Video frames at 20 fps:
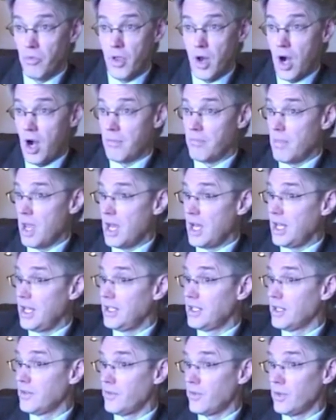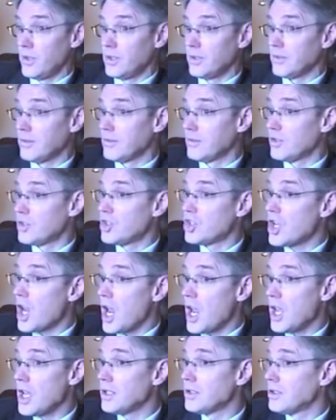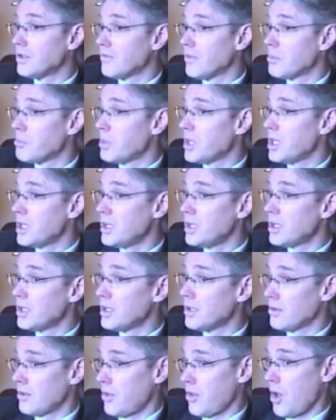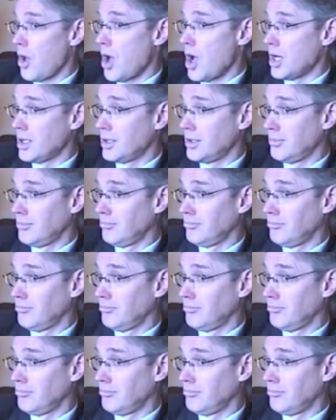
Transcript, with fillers: There are many different shades of opinion and thought.